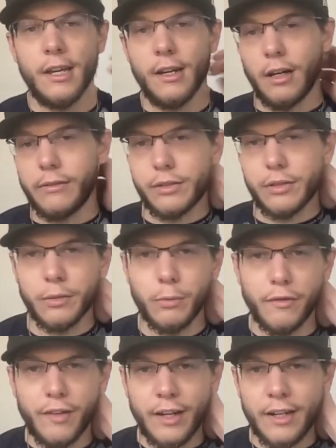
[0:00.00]
Obviously,
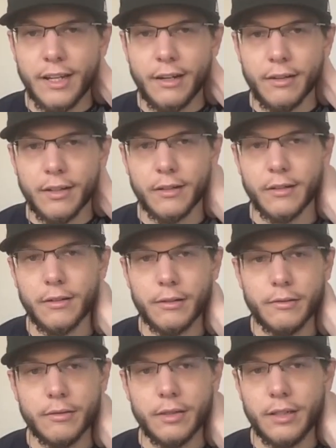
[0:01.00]
we'll find out here
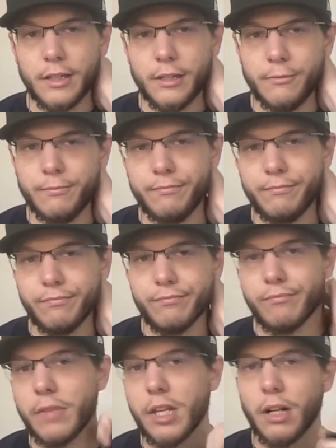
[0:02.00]

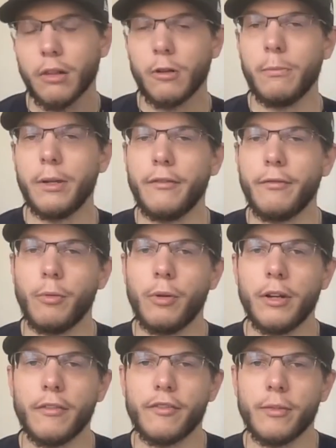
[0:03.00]
in a little bit. We'll
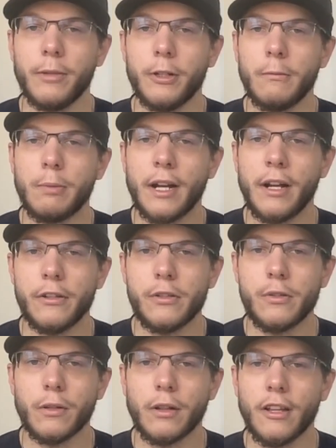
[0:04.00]
hear from Neil Brown and
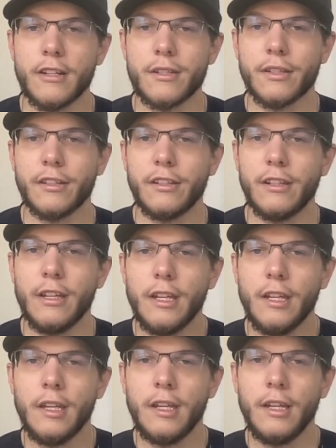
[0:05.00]
Jordan Leslie,
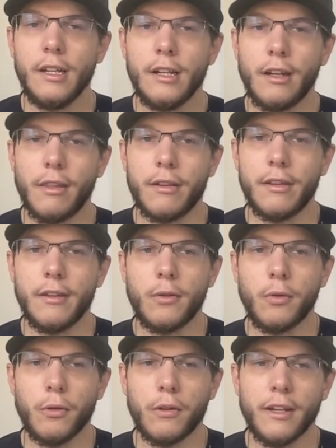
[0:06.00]
the D
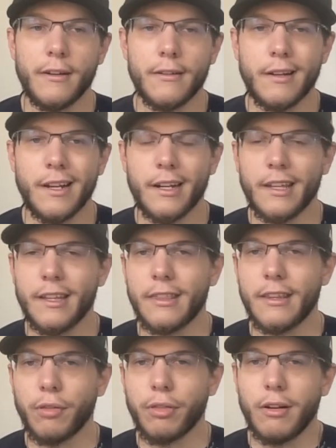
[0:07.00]
coordinator, kind of get
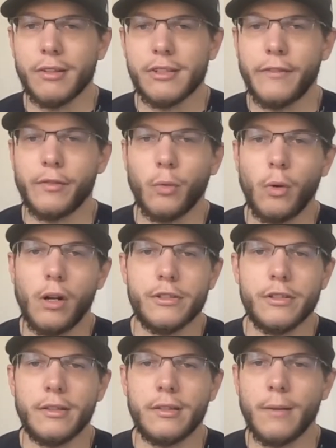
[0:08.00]
their thoughts after
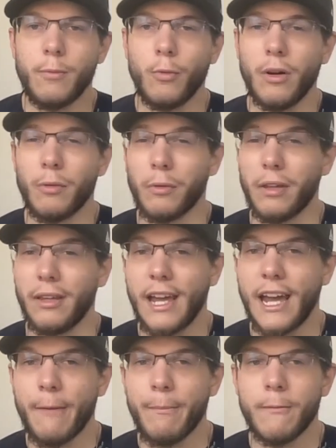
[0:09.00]
watching the tape, what really
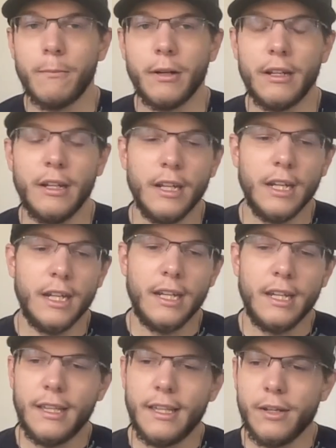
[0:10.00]
happened. But
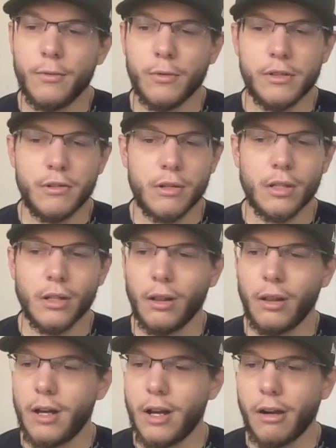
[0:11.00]
it was just a
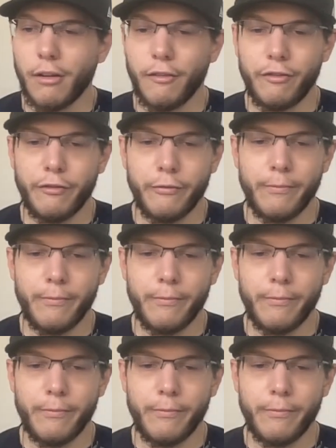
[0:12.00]
lot of,